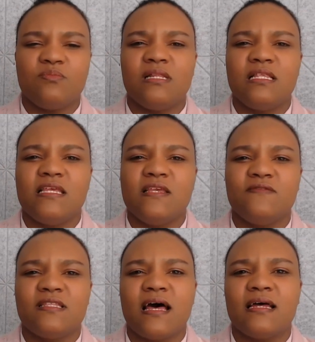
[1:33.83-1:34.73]

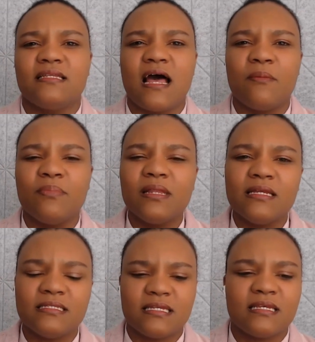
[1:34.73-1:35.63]
believes that
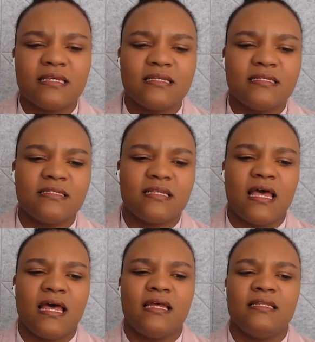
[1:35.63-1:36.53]
abilities
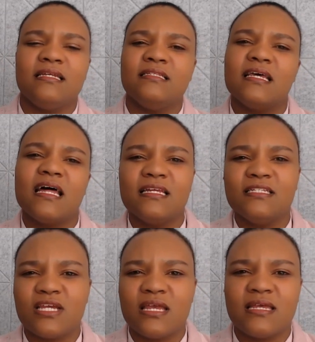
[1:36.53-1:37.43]
and
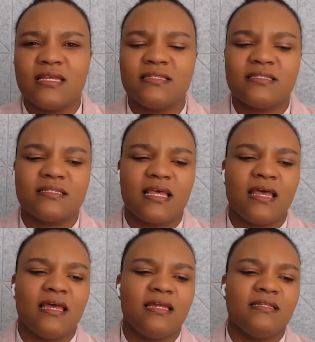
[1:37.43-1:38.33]
intelligence
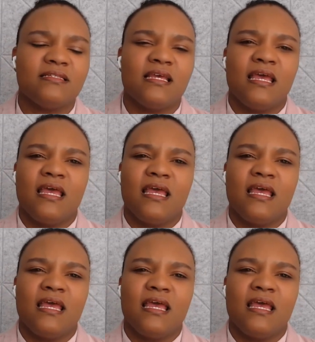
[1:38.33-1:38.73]
and